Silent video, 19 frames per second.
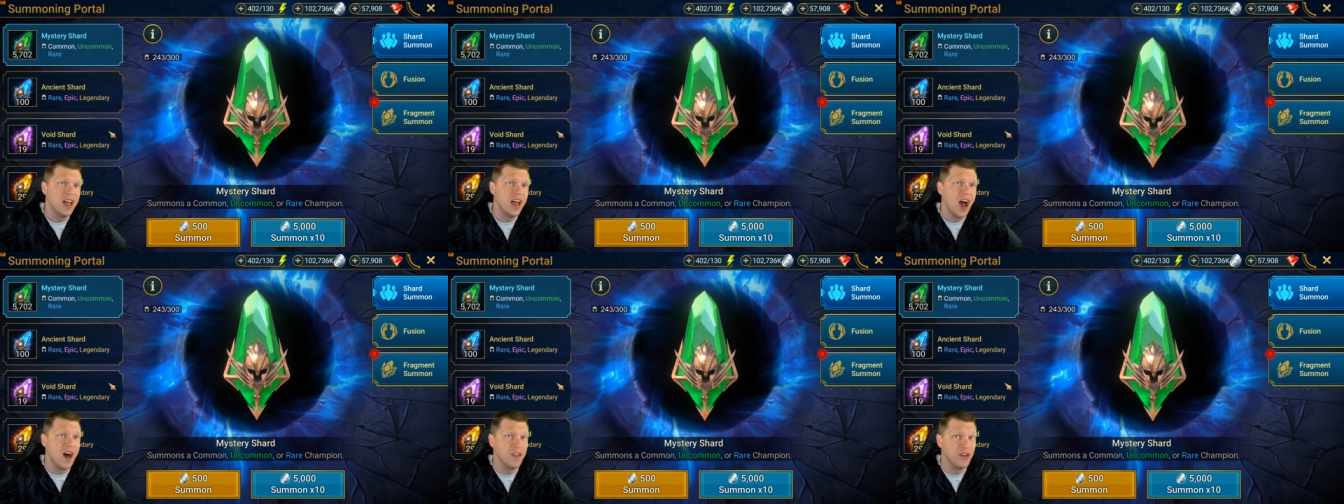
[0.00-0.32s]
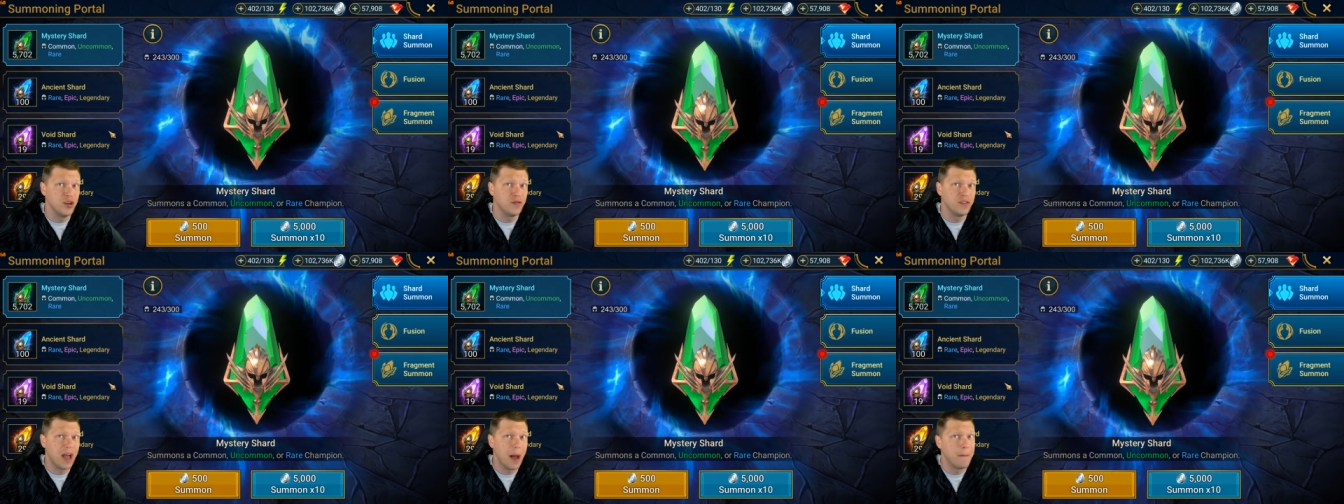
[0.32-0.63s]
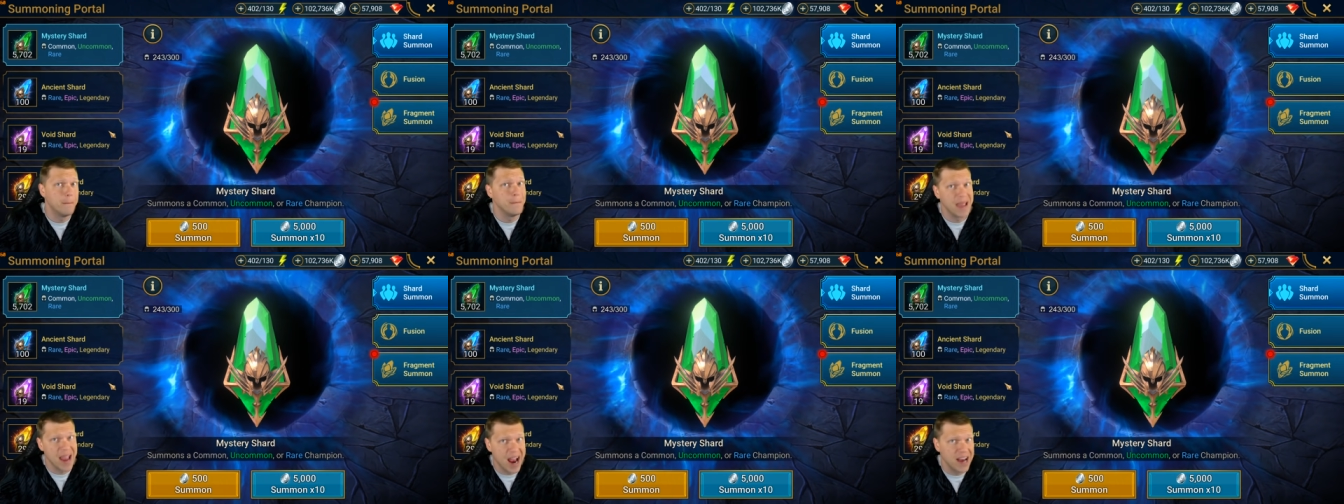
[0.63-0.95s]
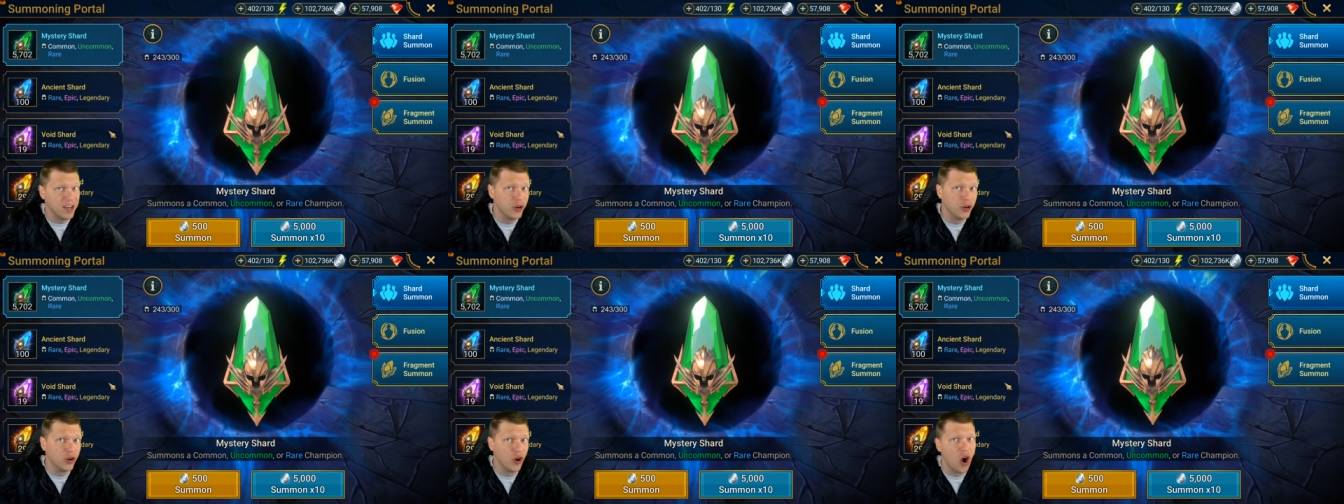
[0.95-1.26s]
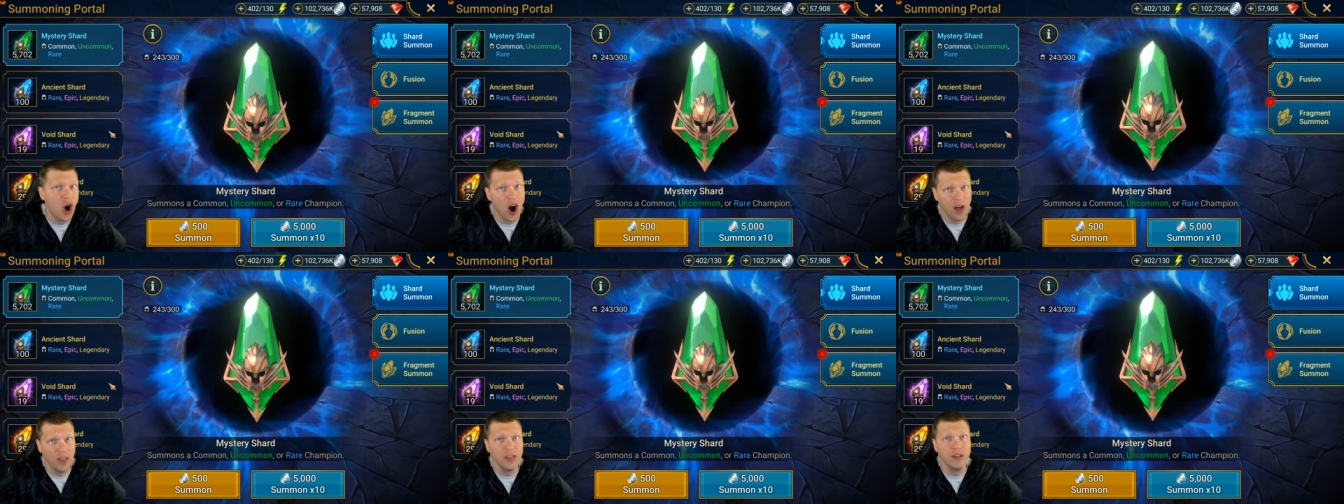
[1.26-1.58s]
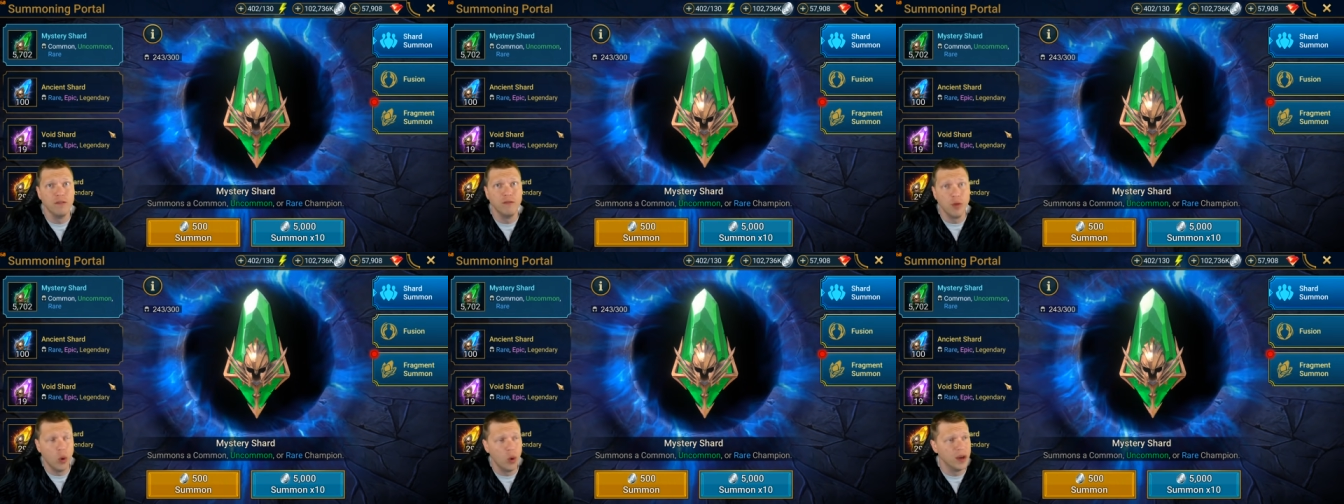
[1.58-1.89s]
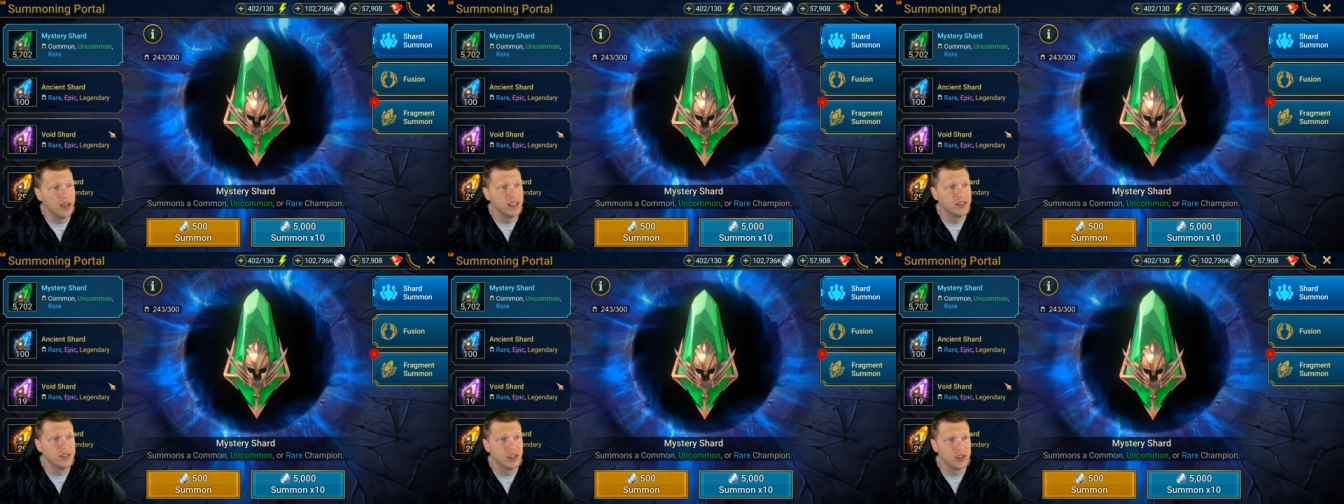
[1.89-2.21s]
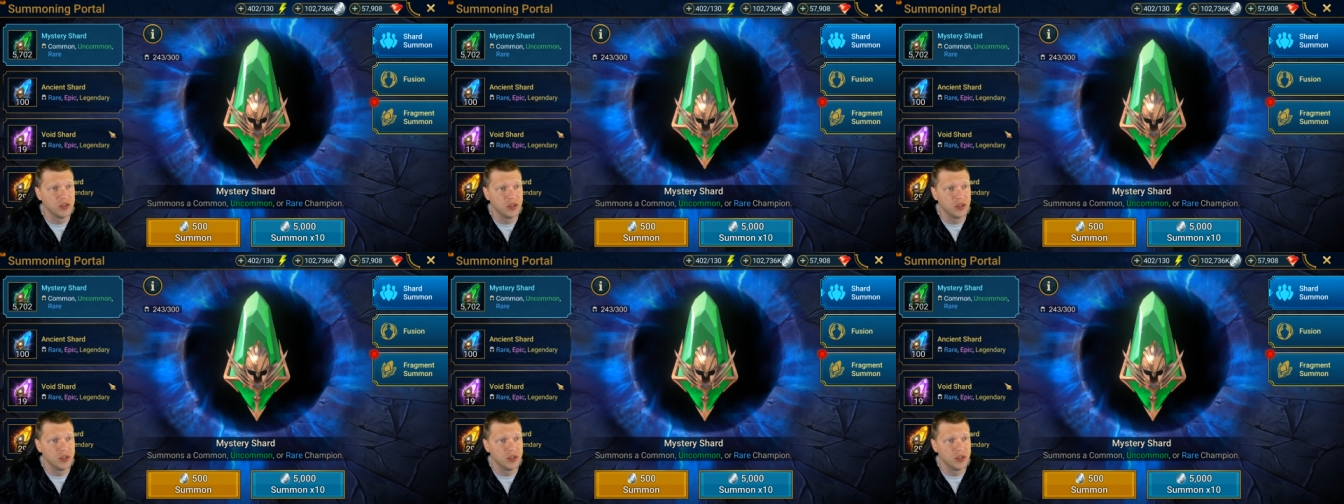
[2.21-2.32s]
and then you've got Man Eater on the voids.